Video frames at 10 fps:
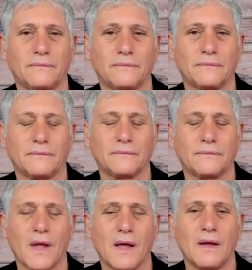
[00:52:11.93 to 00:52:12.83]

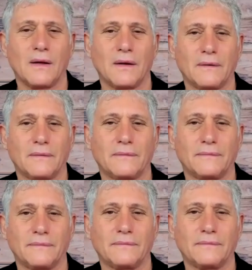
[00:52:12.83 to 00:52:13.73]

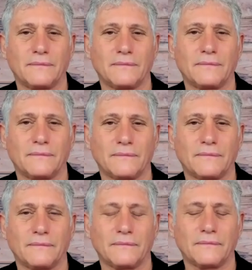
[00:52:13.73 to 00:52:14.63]

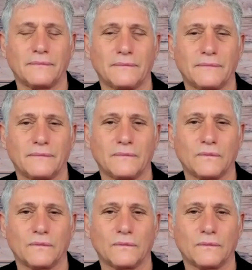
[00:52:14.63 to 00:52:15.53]

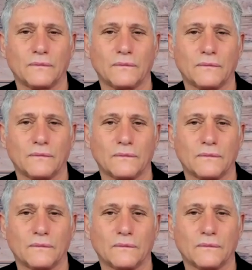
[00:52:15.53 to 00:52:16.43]

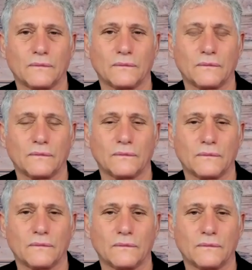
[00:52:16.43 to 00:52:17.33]

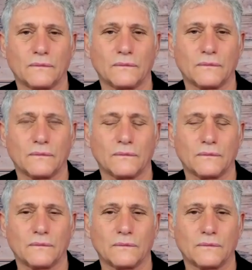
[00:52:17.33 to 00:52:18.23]

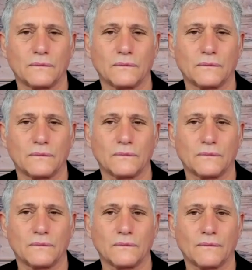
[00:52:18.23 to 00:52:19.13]

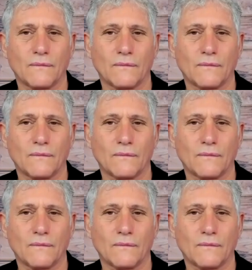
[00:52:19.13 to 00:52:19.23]
This person isn't speaking.